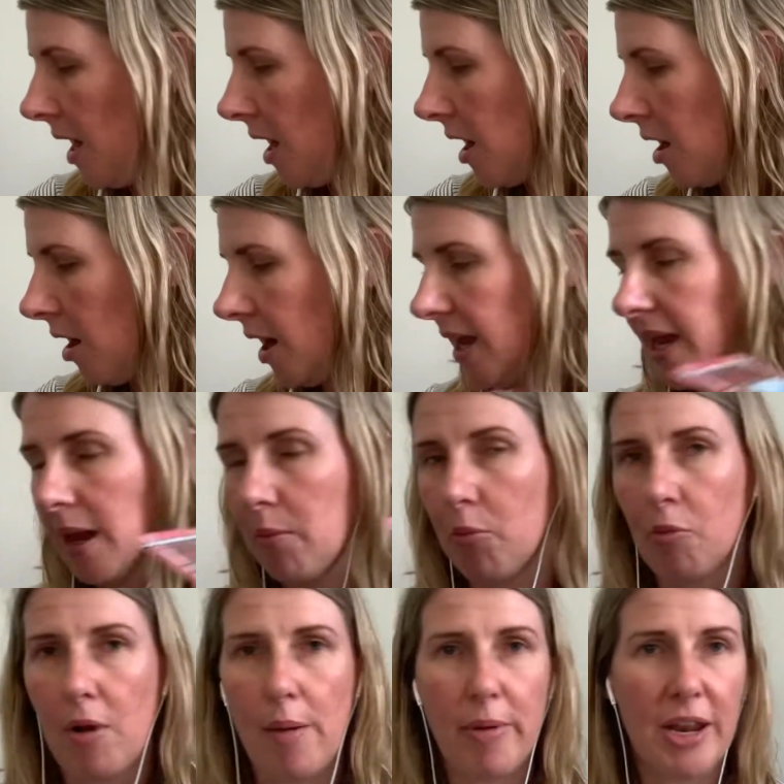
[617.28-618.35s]
I am
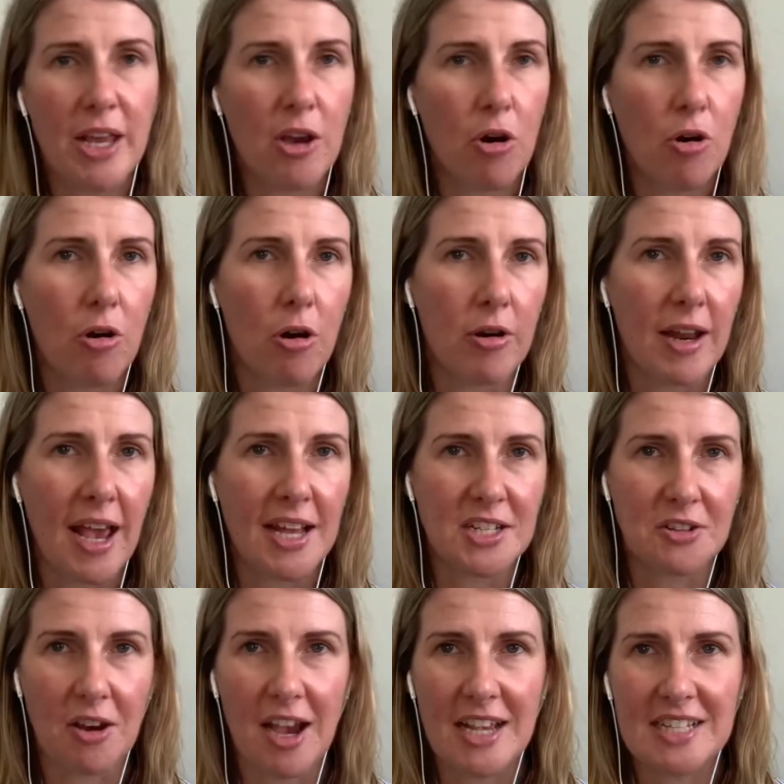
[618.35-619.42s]
rabbiting on, aren't
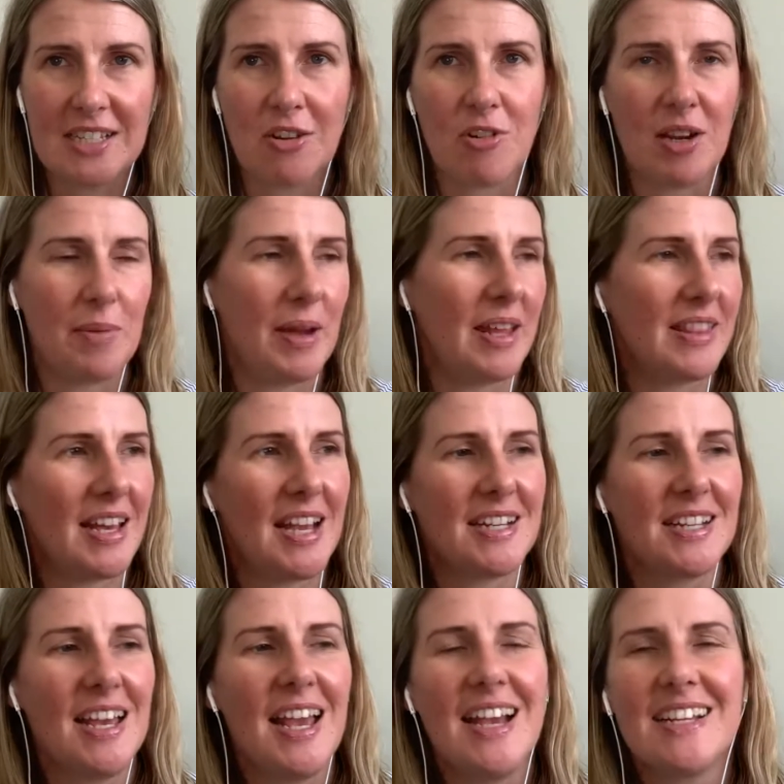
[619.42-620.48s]
I? Sorry about that.
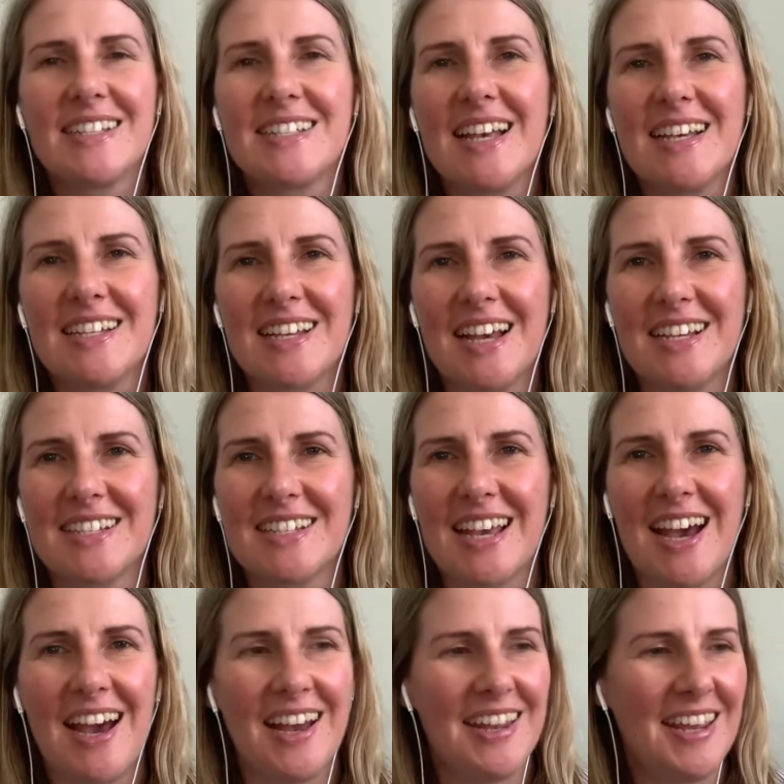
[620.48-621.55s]
Saturday's
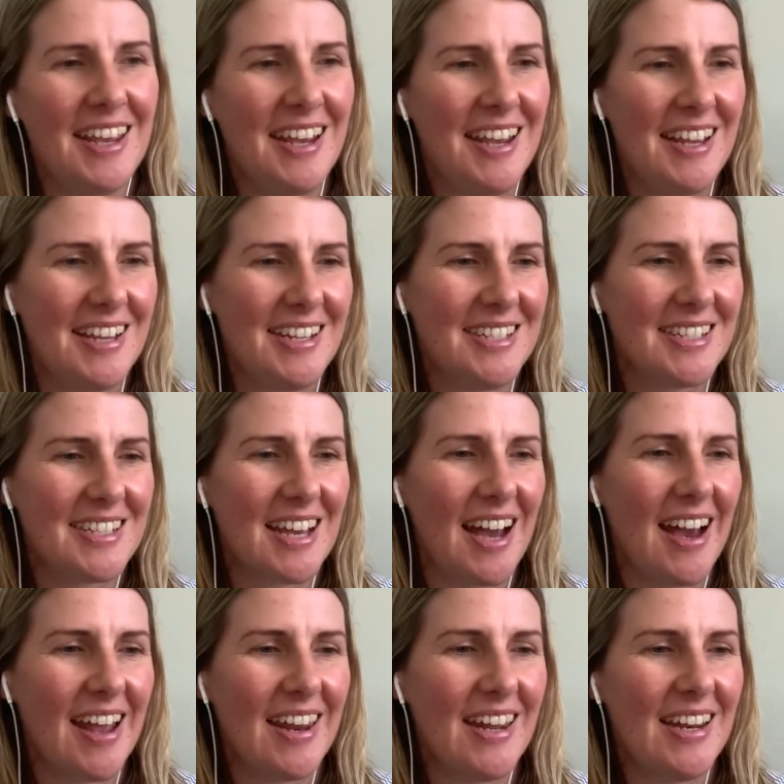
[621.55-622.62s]
card here is
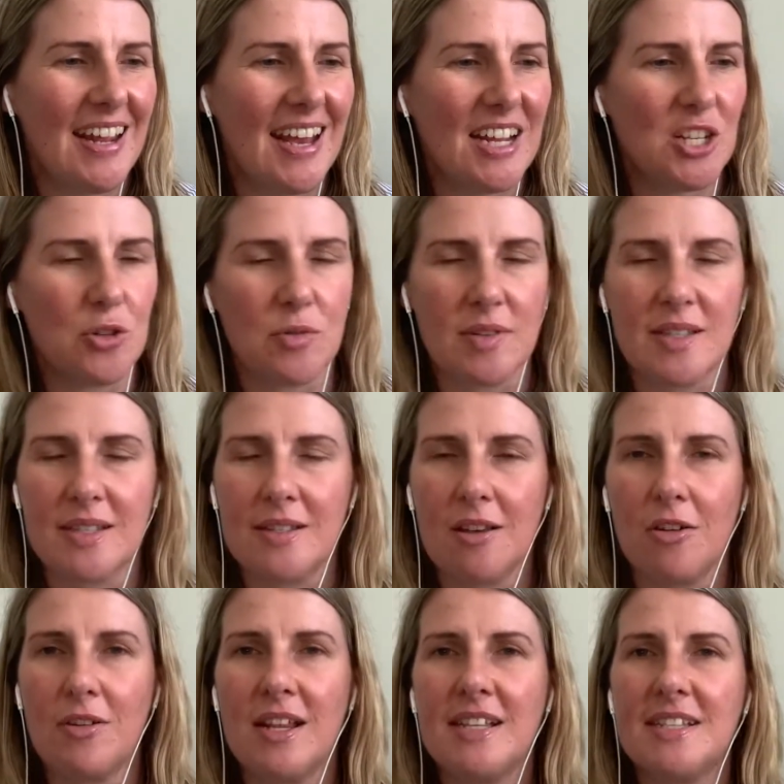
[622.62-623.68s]
Guardian Angels.
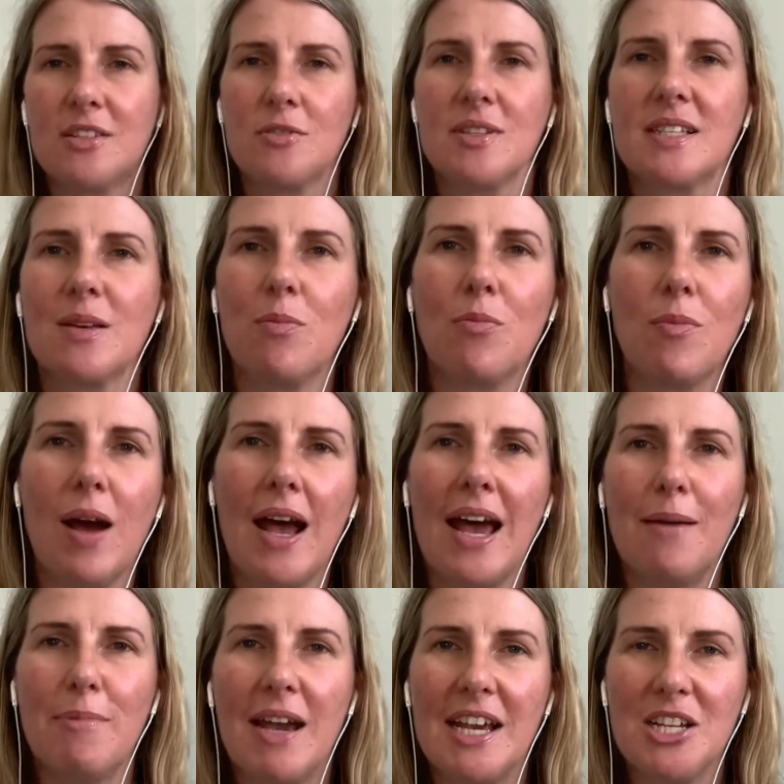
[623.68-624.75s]
So let's do some
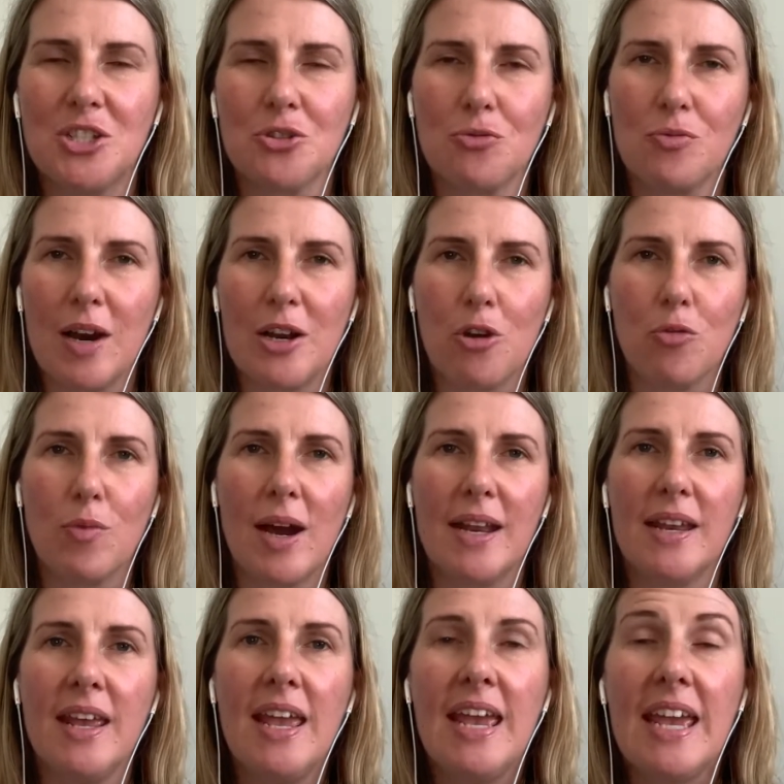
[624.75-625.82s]
Angel
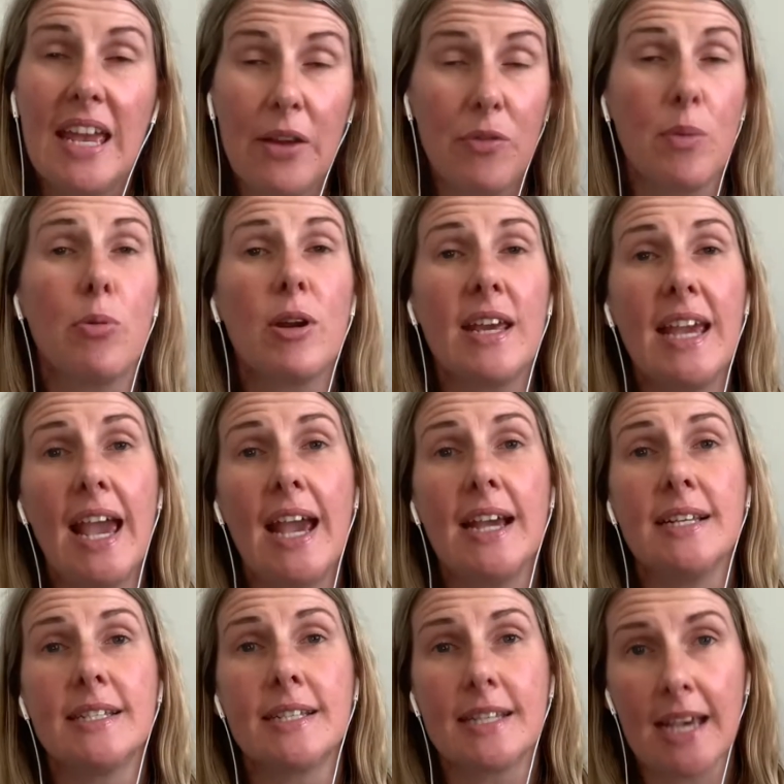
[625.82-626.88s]
101. Everybody
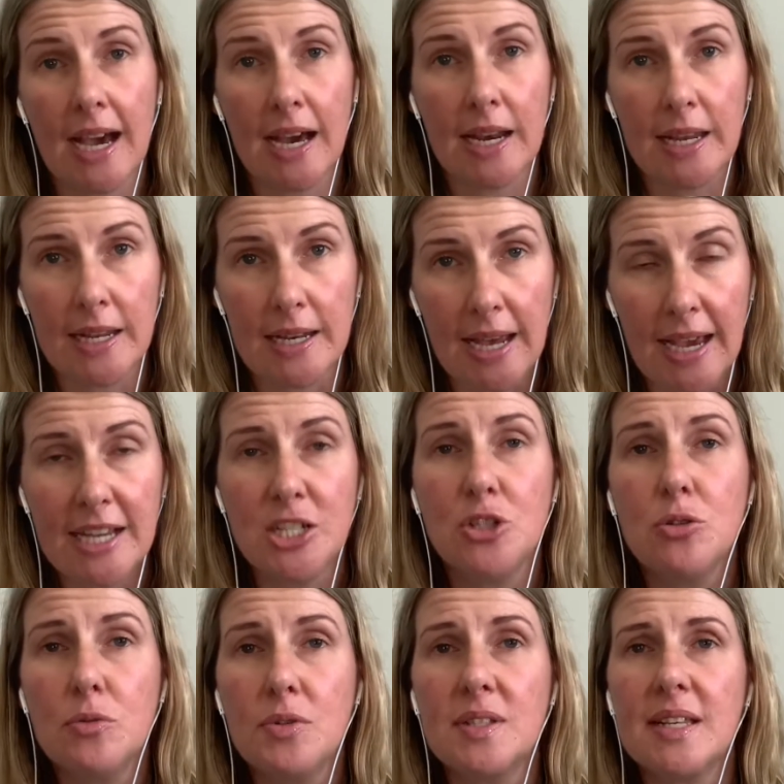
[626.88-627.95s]
has guardian
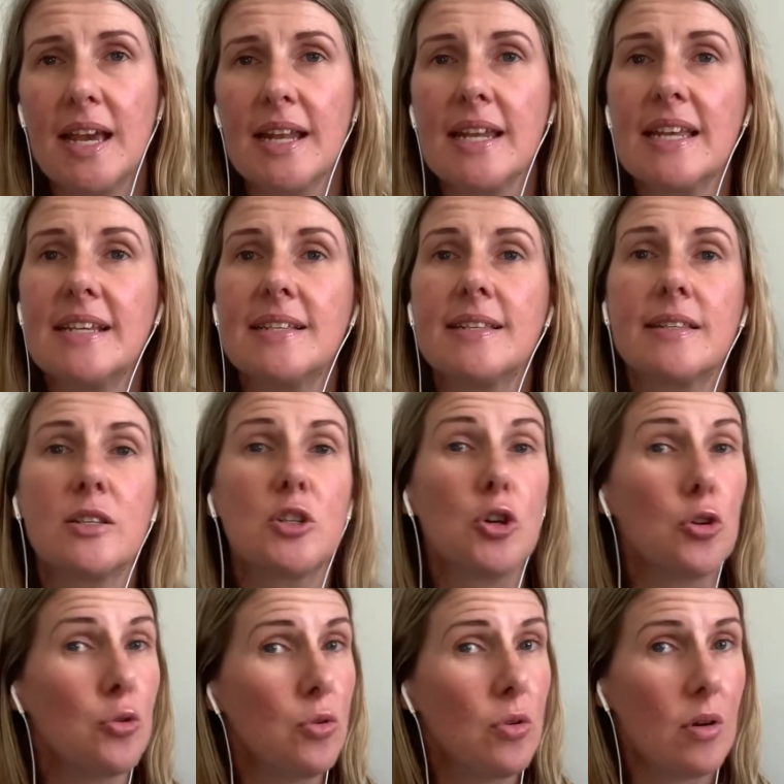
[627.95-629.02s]
angels, at least
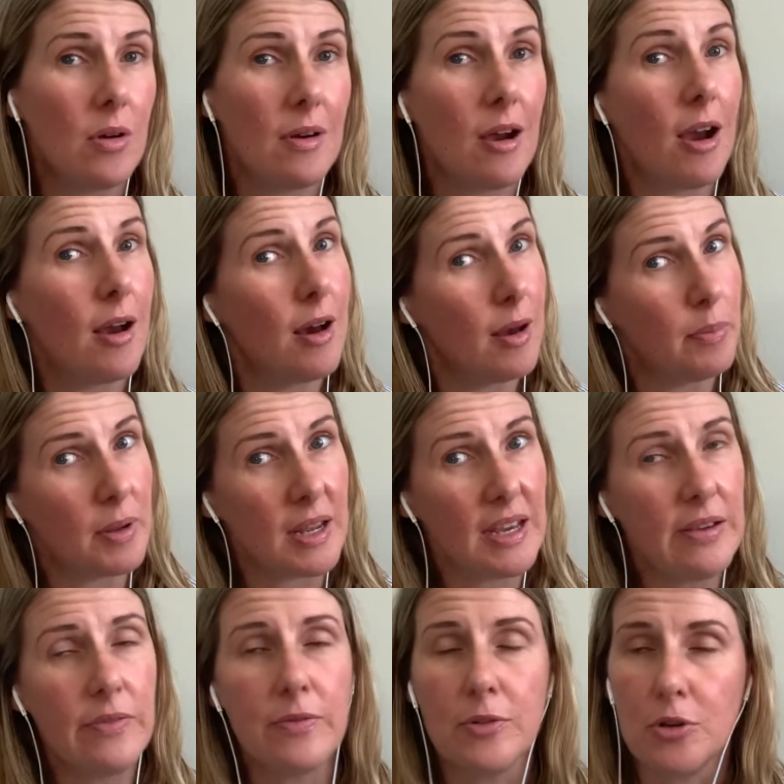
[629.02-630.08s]
2, I
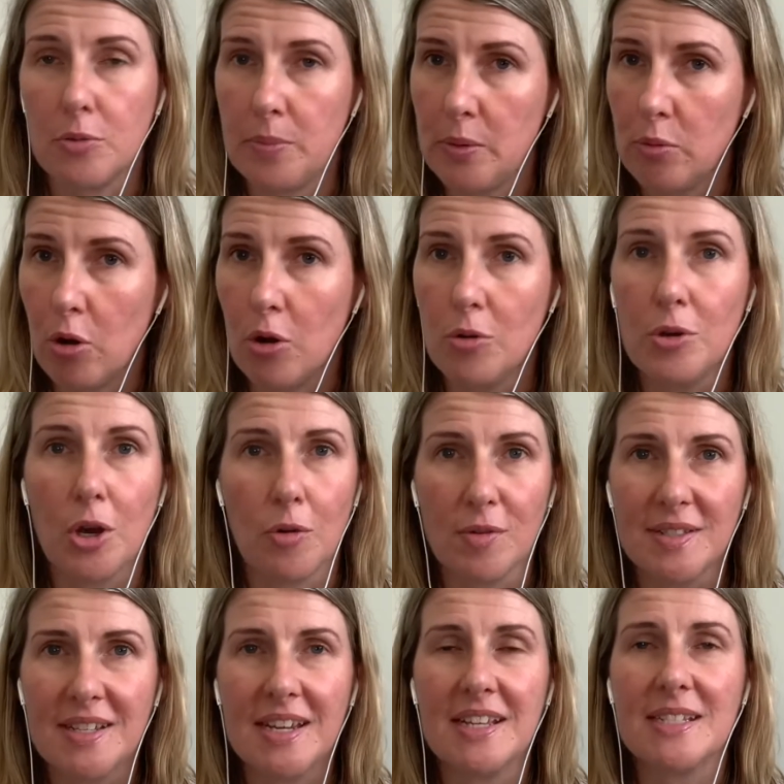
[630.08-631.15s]
believe. Could be wrong. No
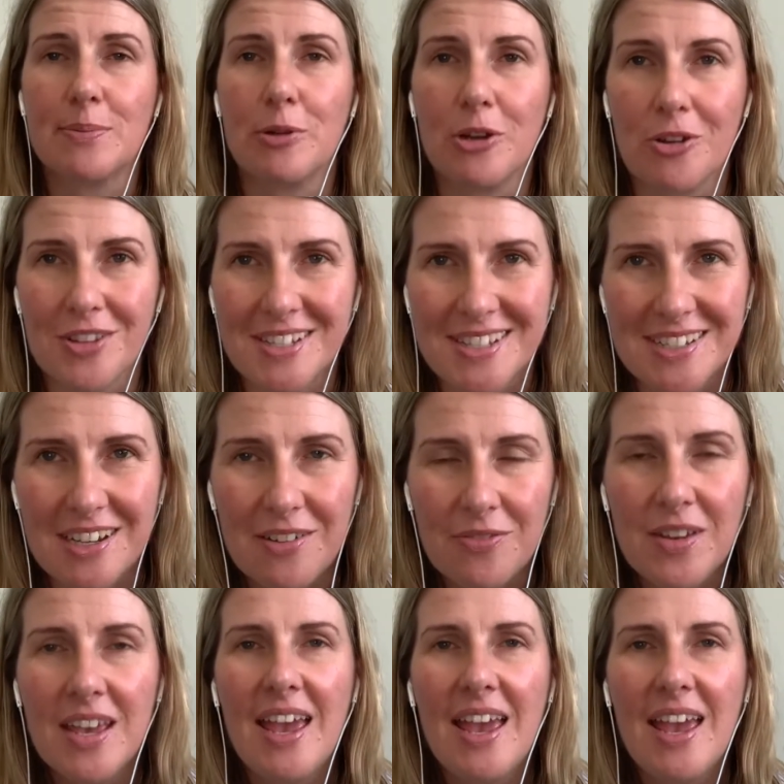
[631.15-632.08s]
one's an expert on this stuff.